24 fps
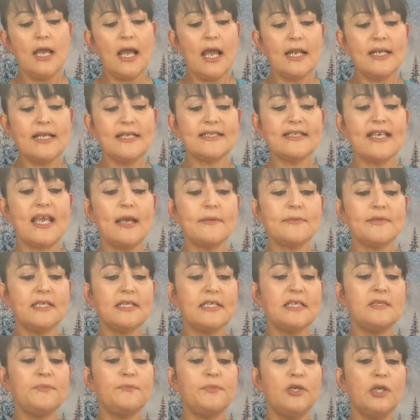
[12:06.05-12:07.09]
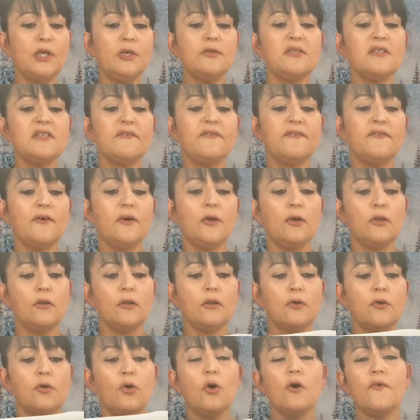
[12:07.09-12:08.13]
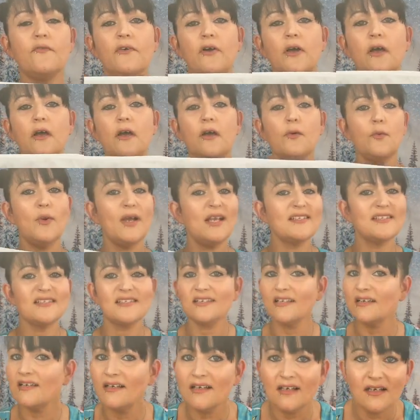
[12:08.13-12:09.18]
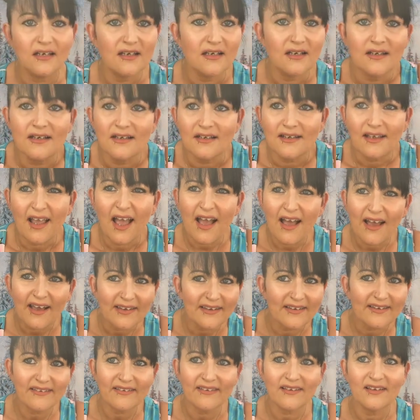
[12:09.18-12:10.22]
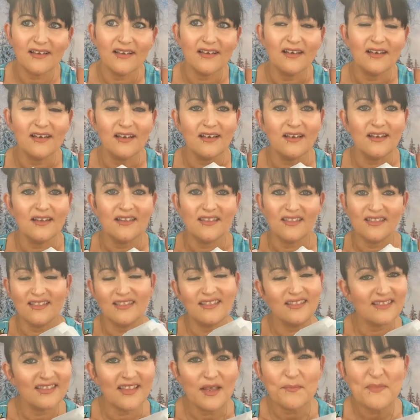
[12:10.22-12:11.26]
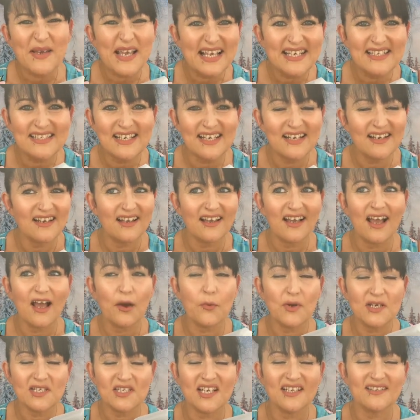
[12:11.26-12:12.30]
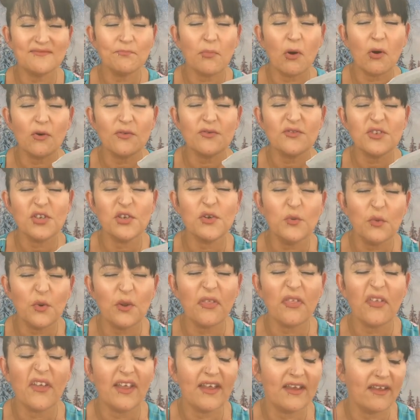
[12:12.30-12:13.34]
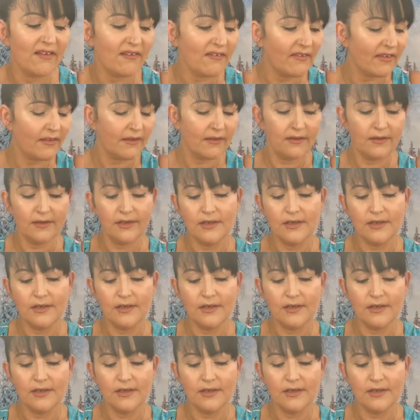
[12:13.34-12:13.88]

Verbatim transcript: And it's kept in this beautiful cover, which, guys, amazing. I wish I'd put two of these.